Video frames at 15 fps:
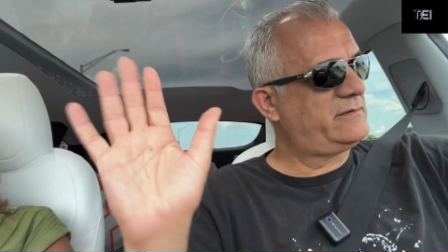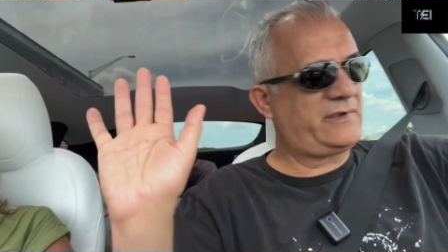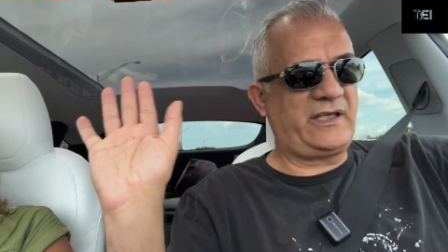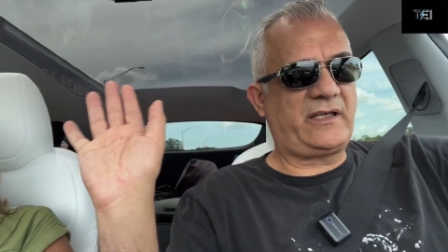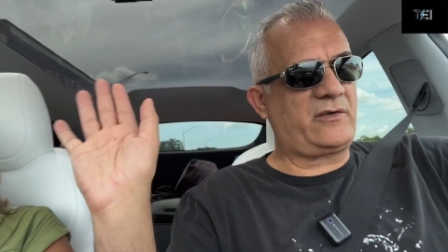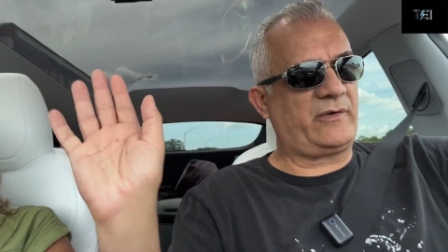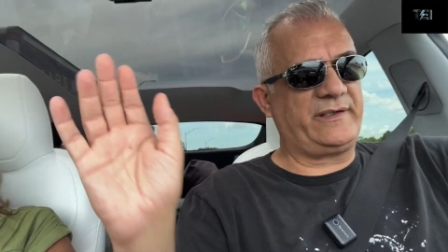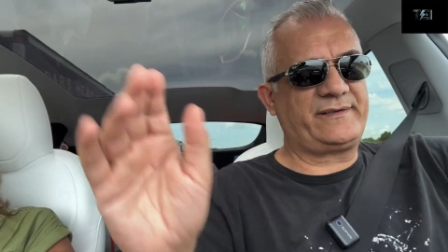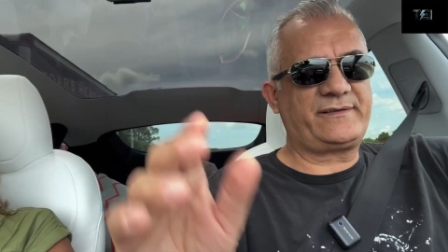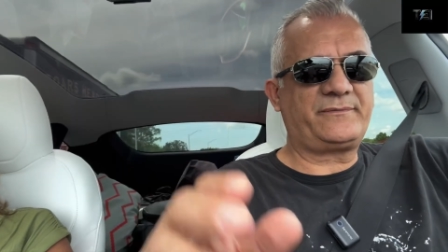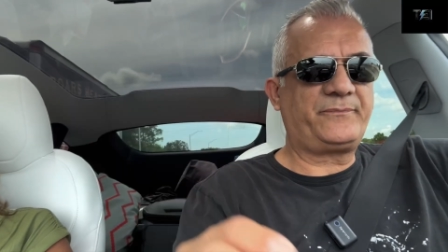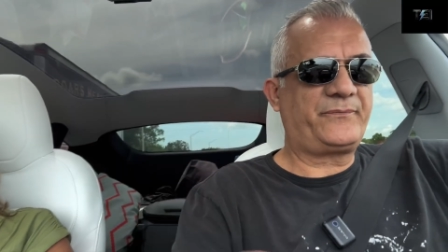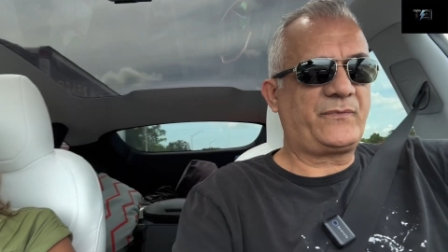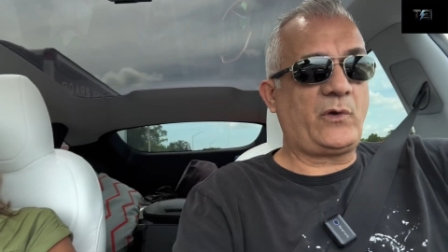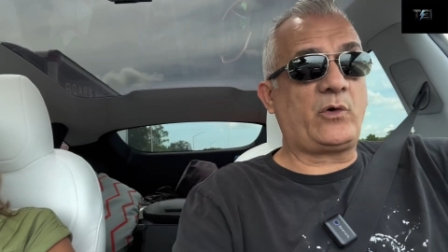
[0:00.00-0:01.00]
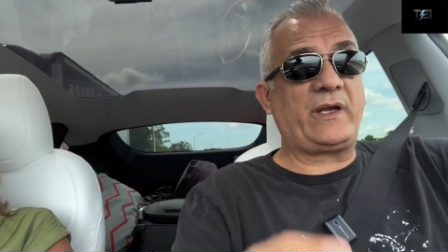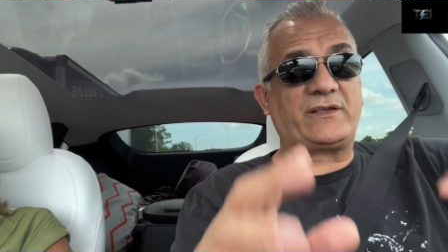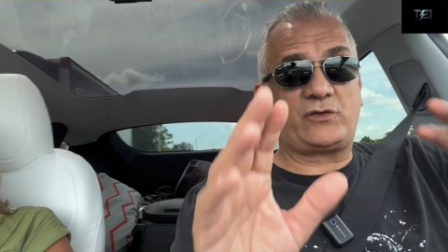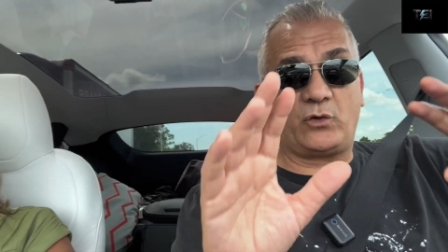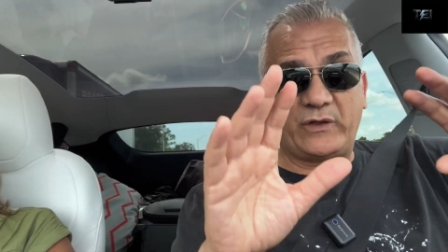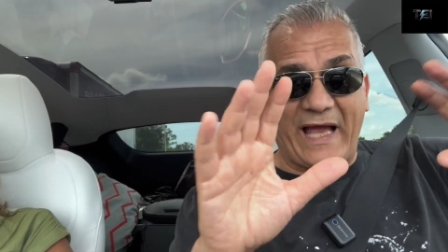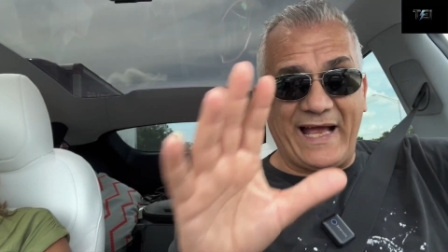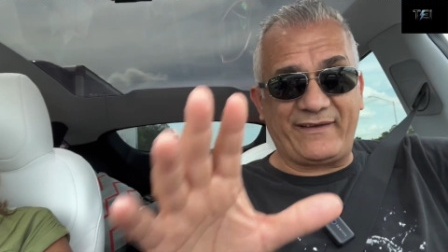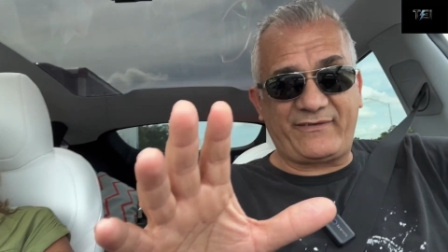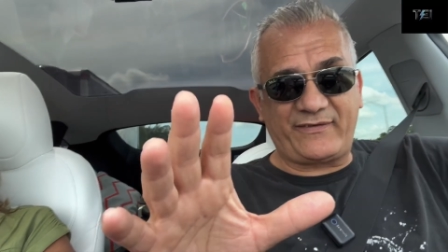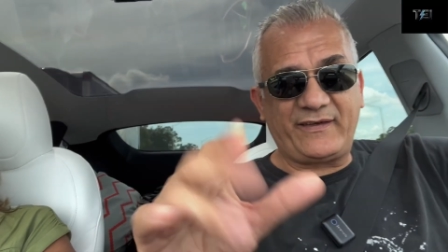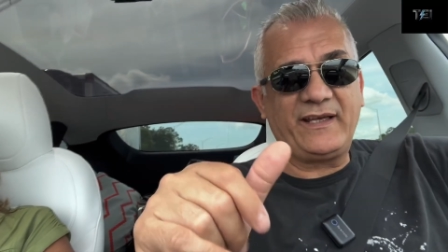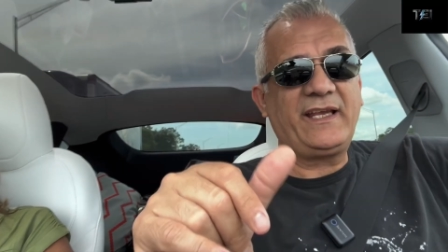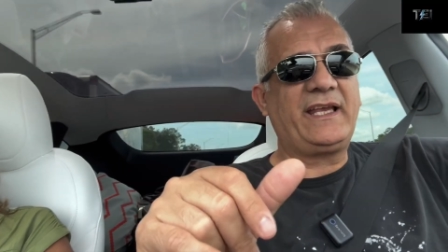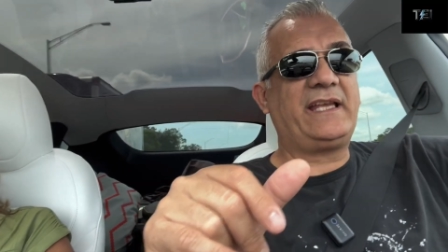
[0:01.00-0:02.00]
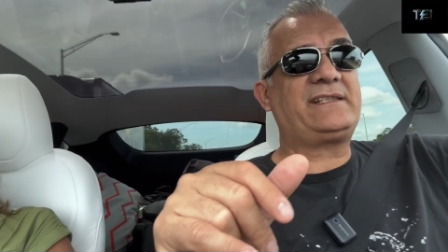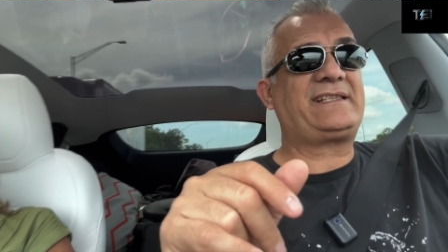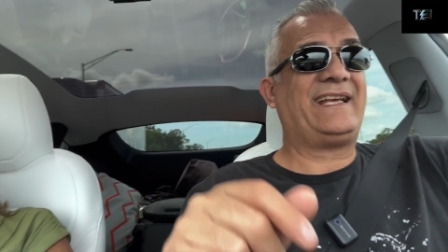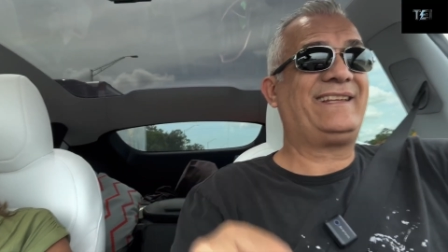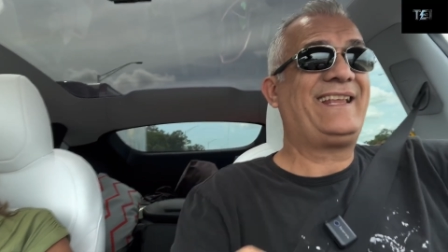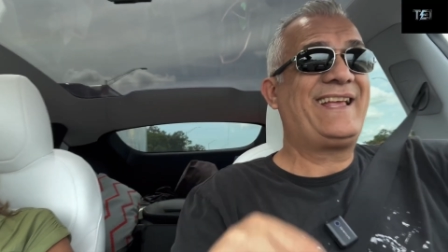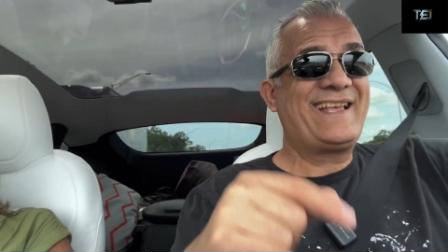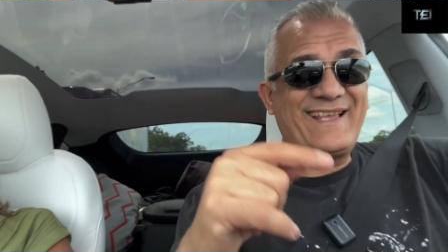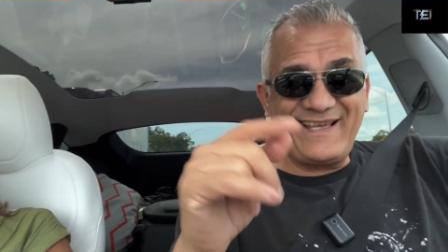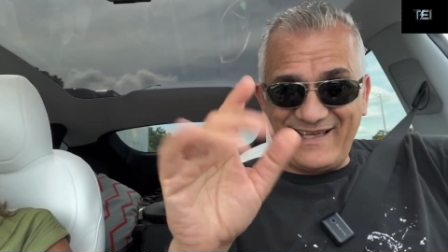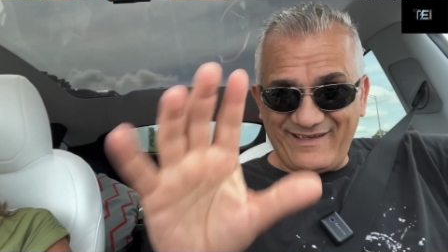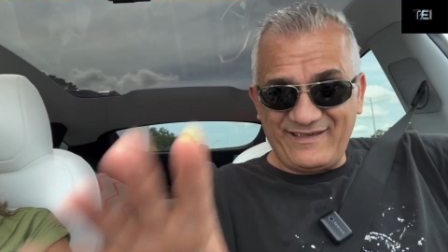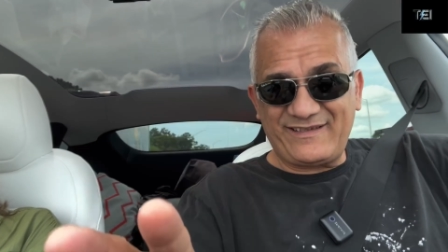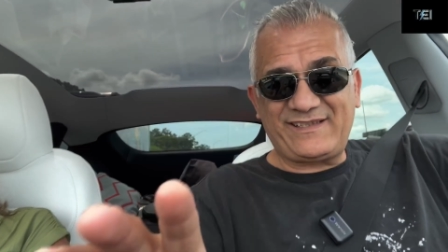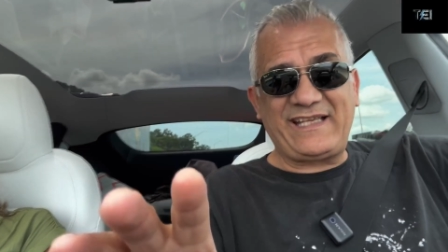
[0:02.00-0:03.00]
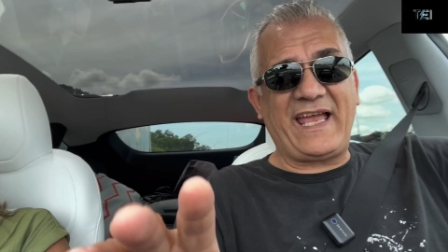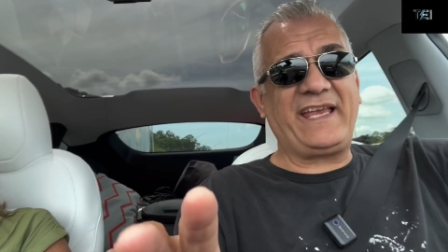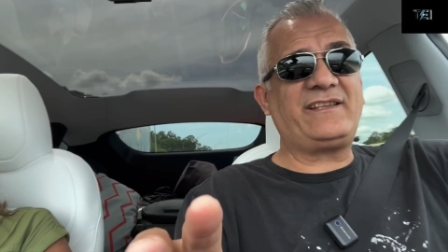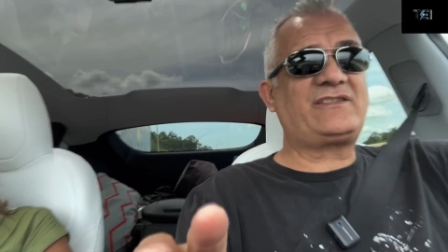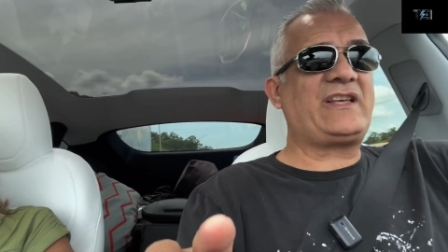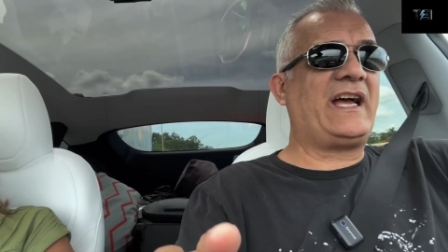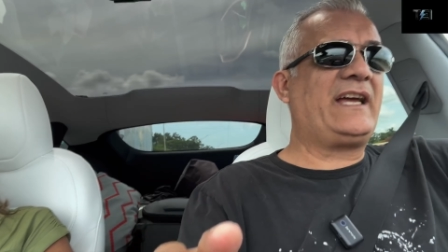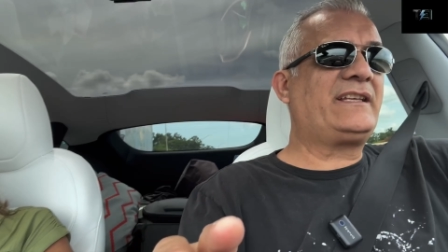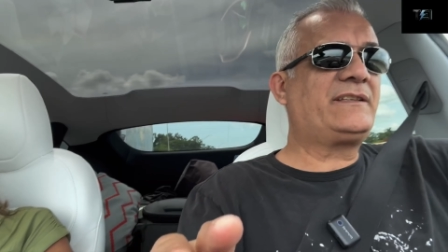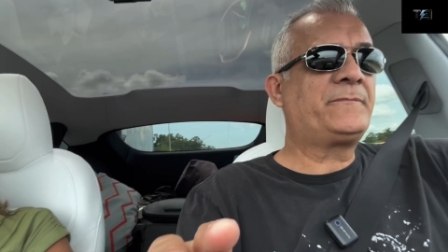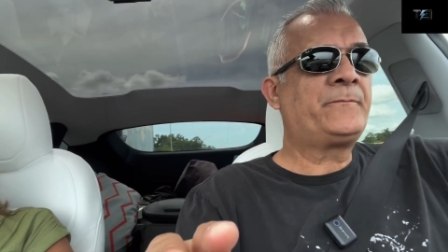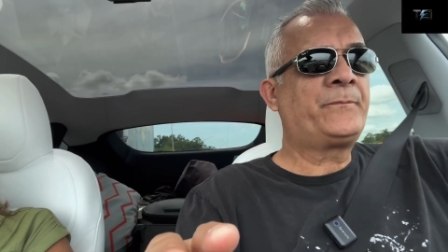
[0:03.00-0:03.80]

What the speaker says: She agrees. Okay, so that's inside. Stay inside.